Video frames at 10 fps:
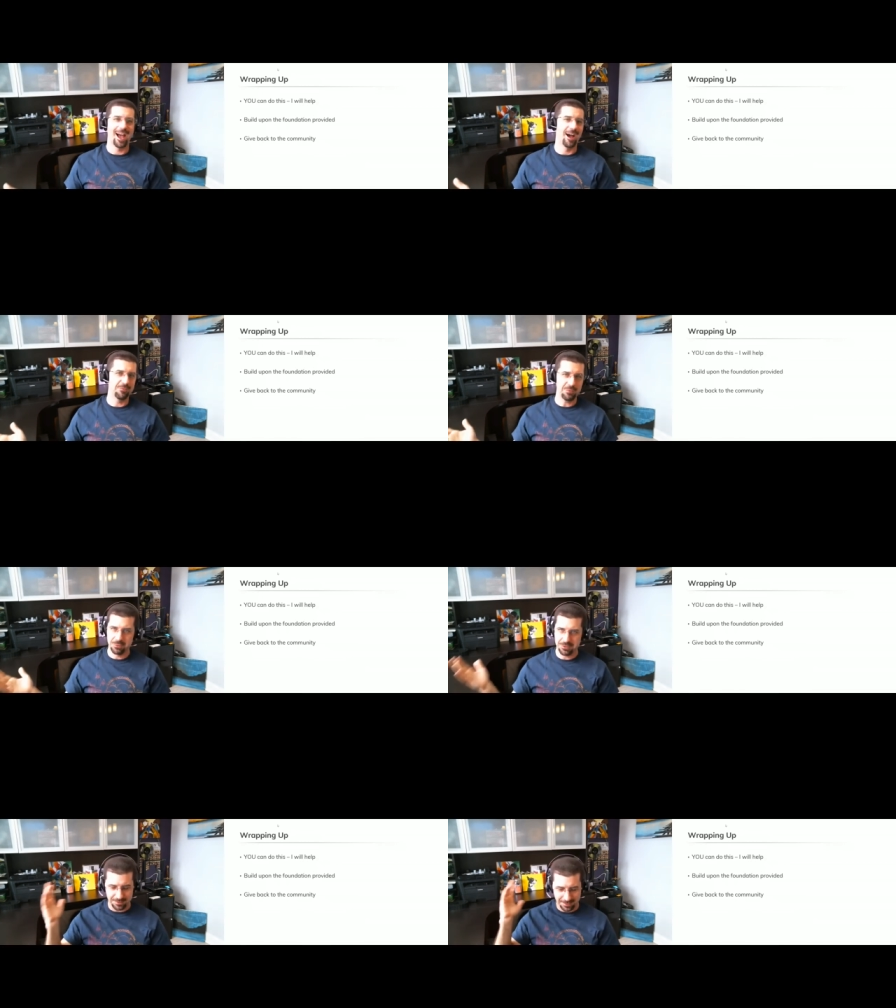Of
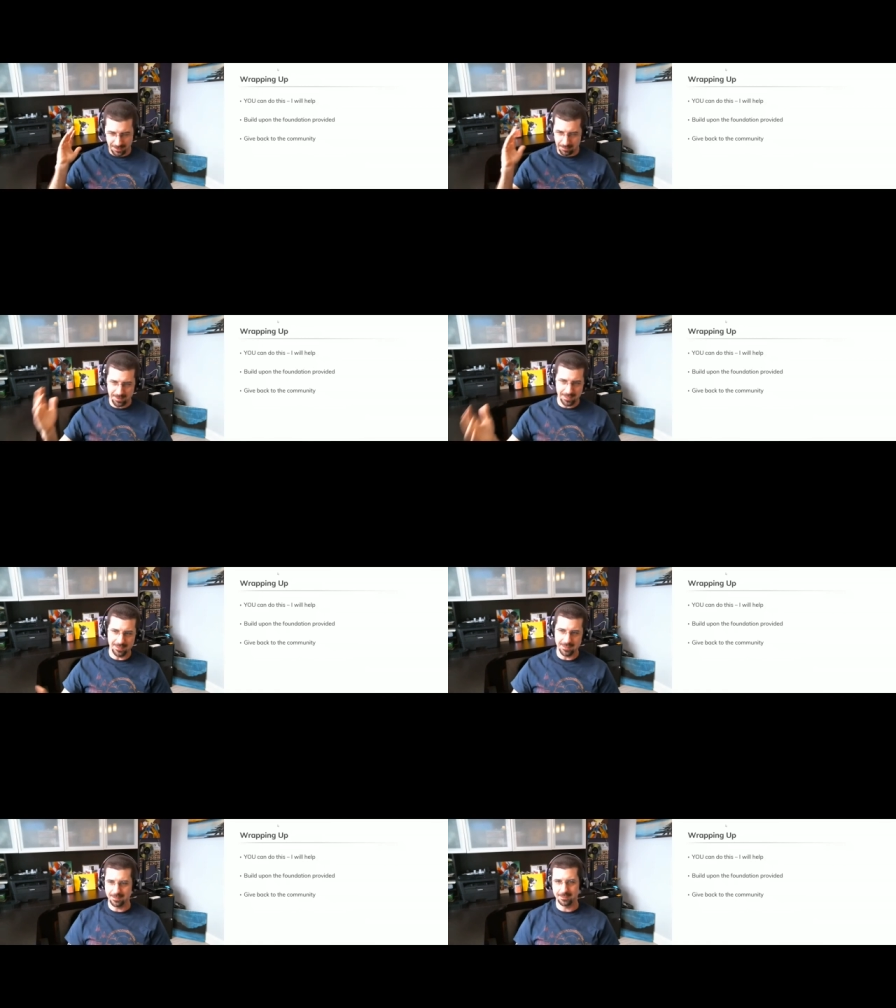course, you know,
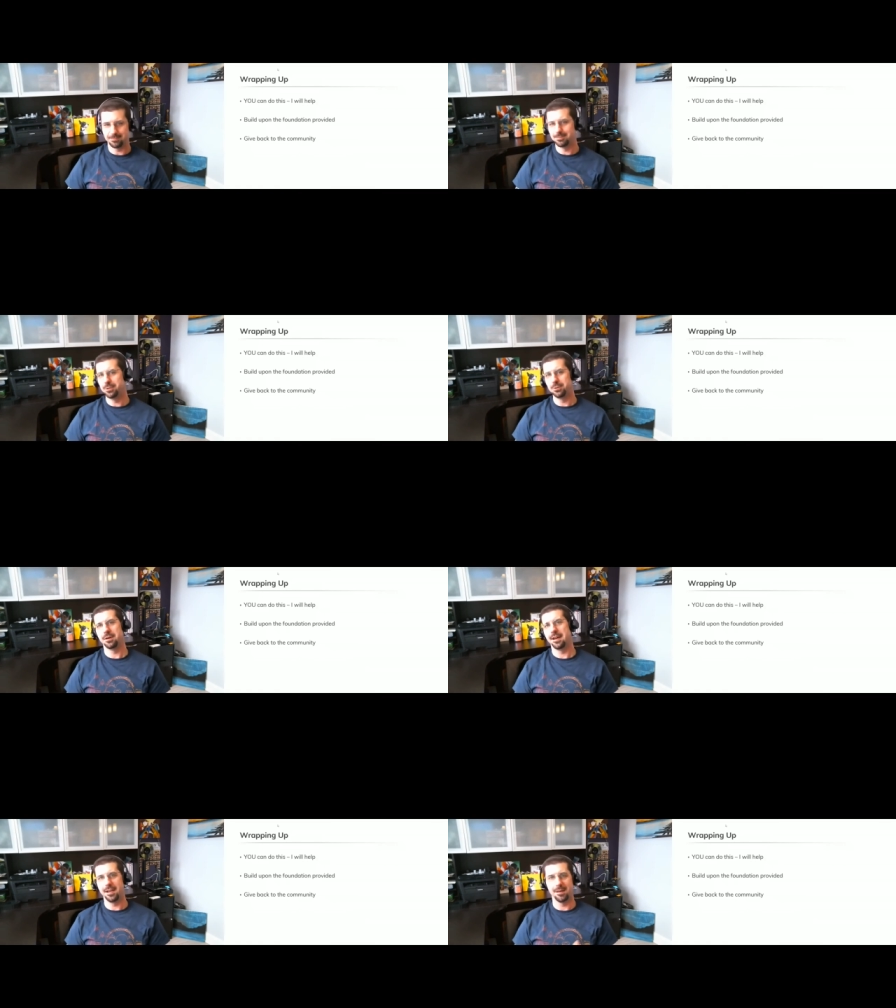being who
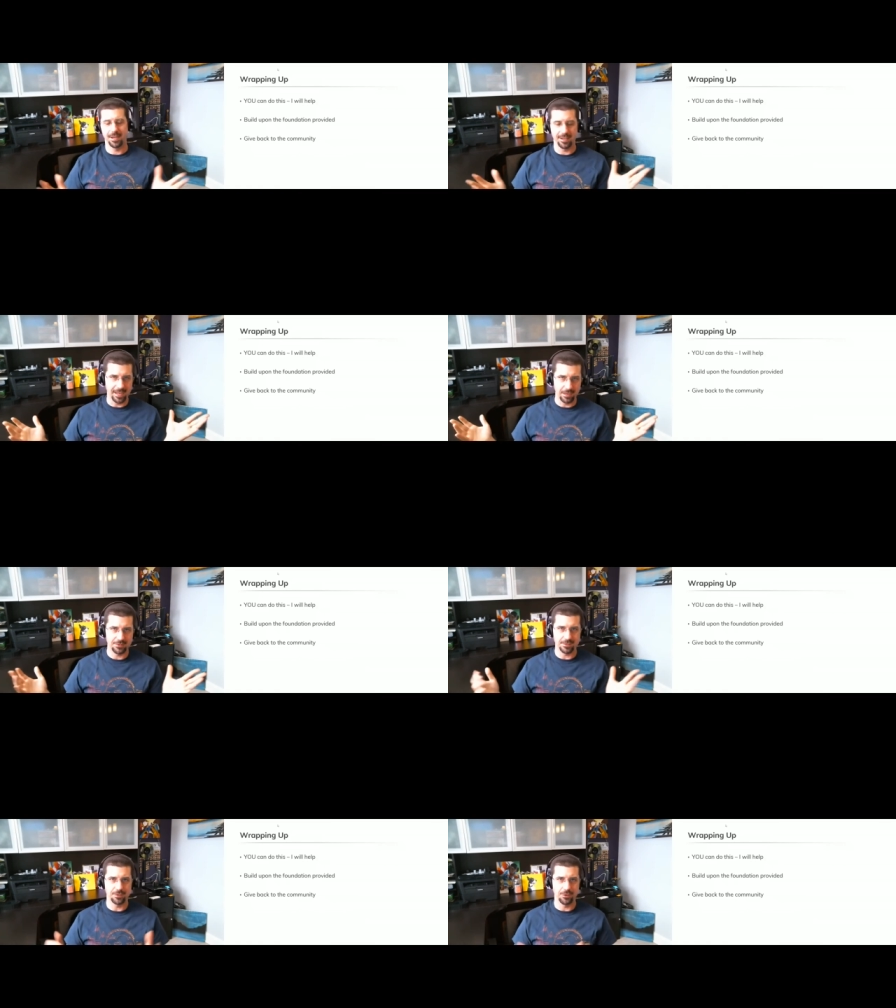I am, I
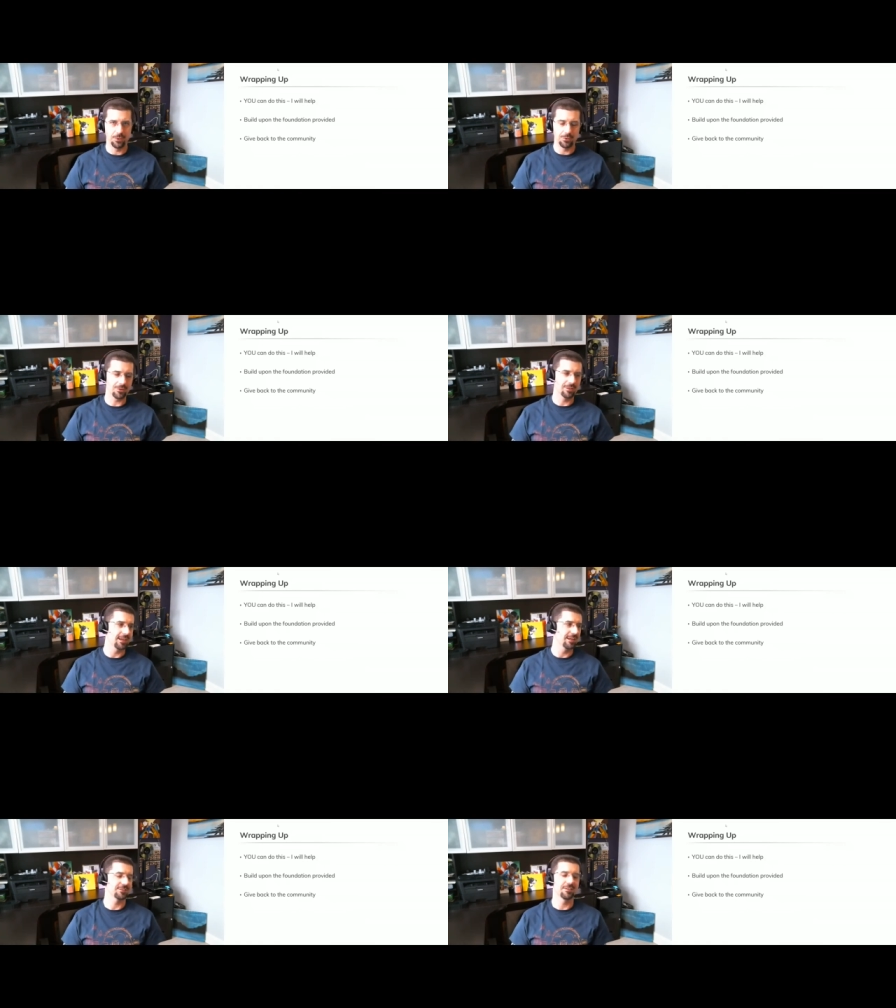announced it to the whole
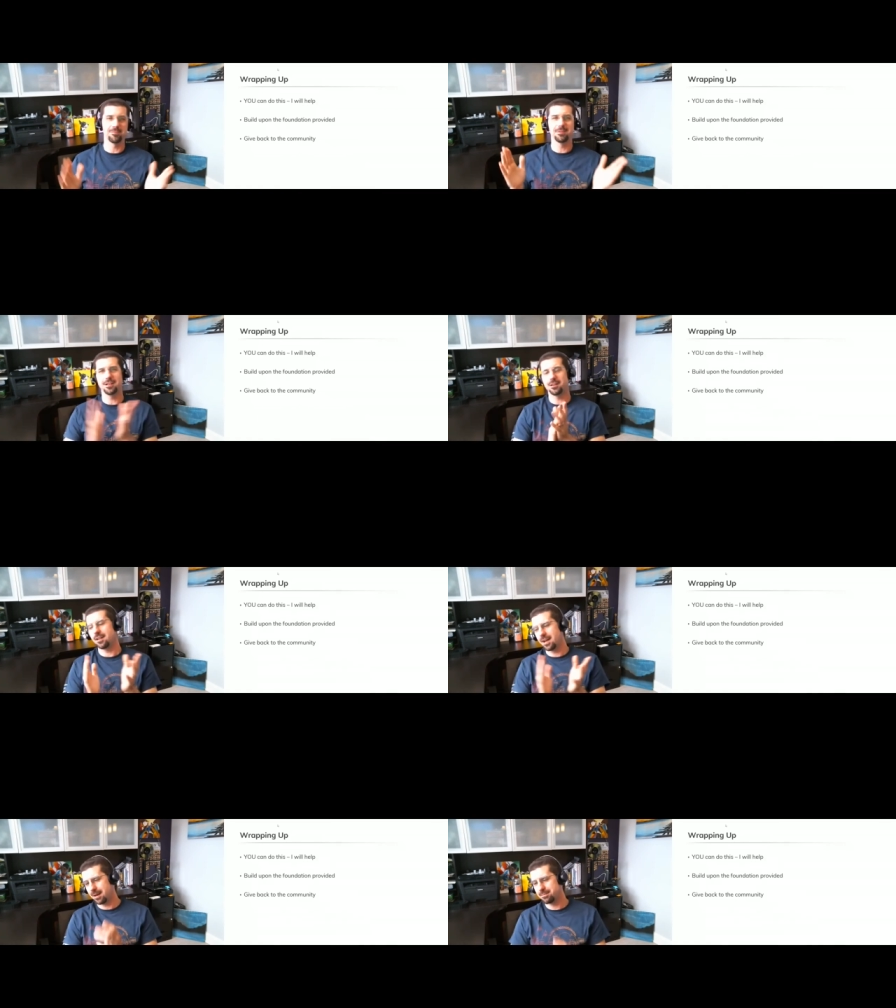class. Everybody
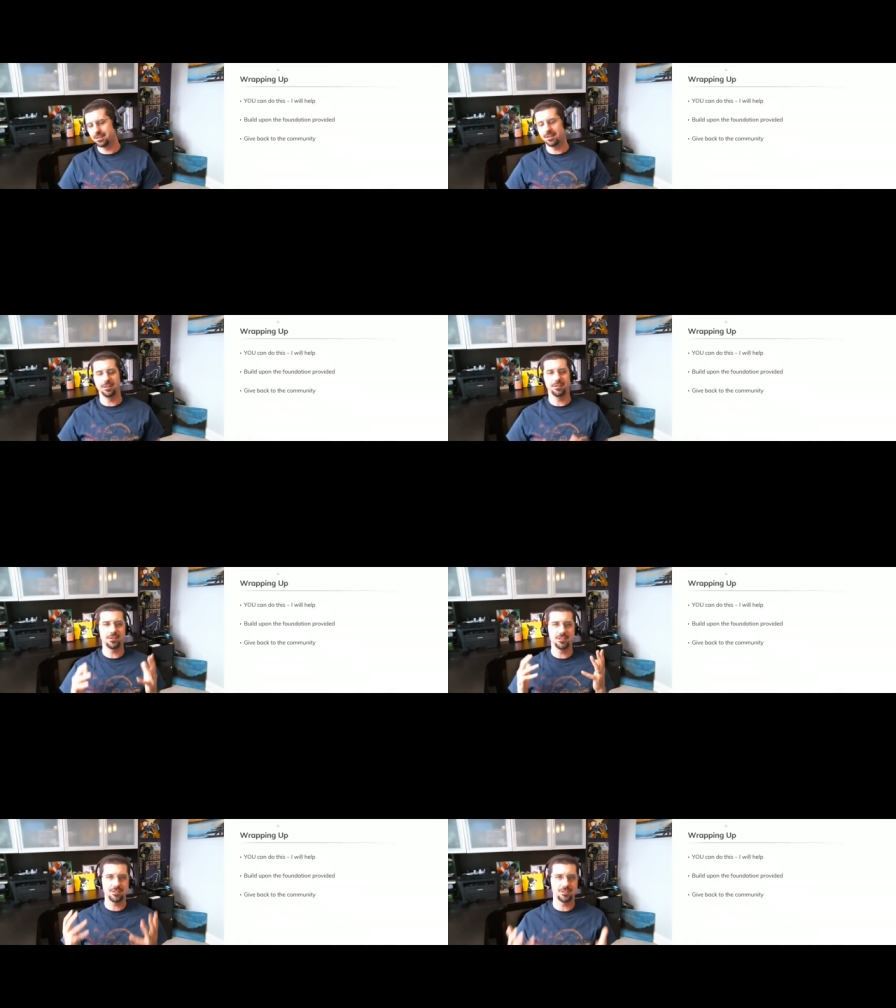clapped, and you, you
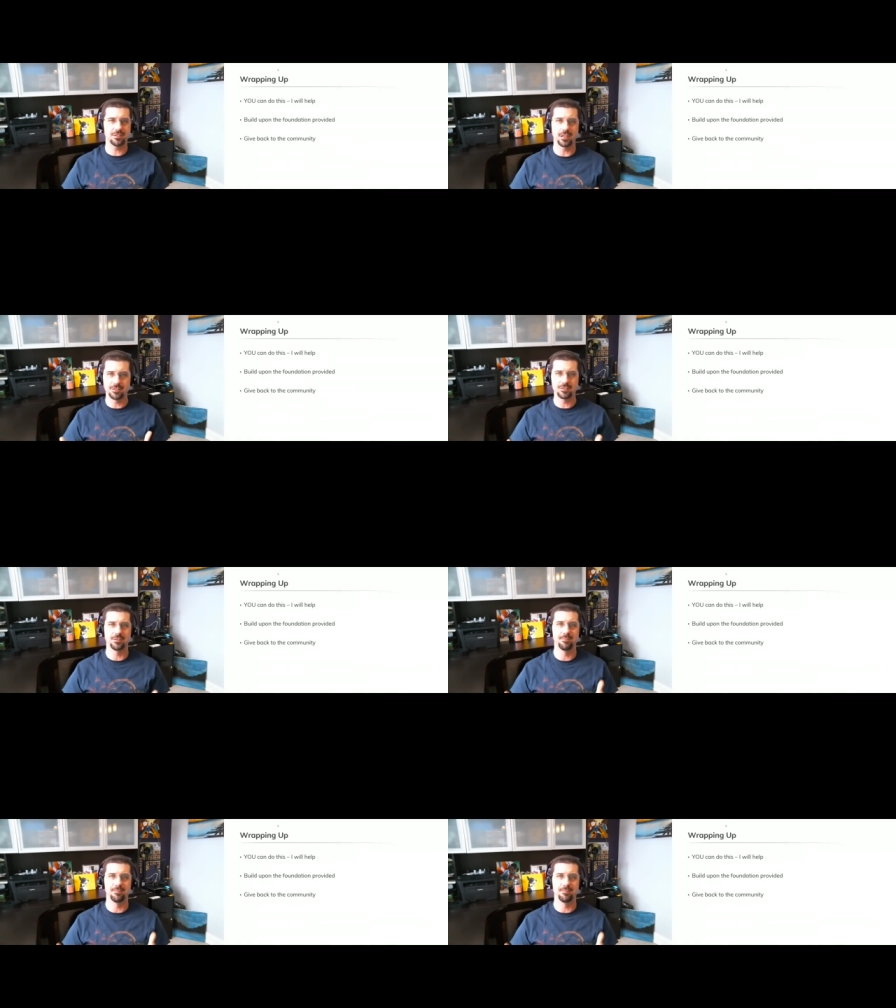could just sense the